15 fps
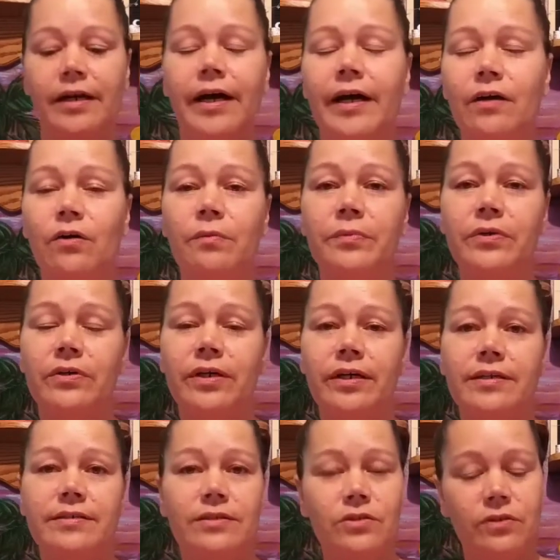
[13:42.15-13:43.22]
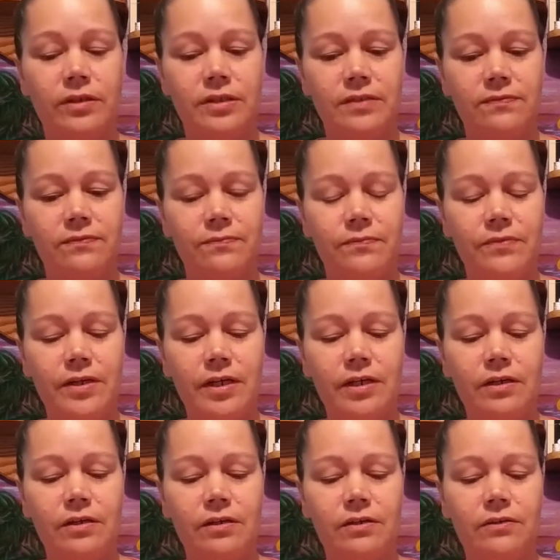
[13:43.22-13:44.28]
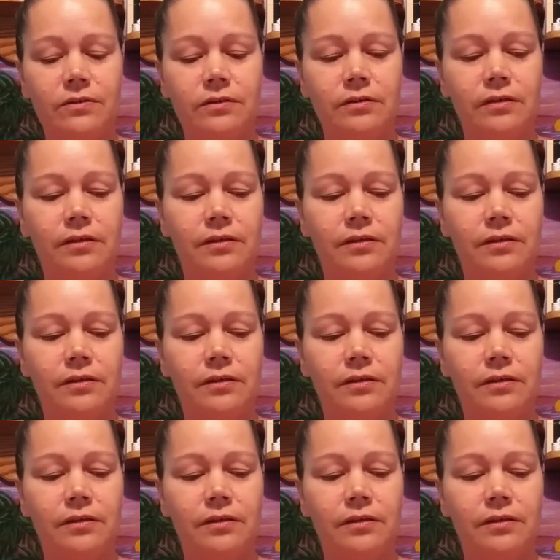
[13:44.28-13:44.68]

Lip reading: I hope you guys enjoyed this video.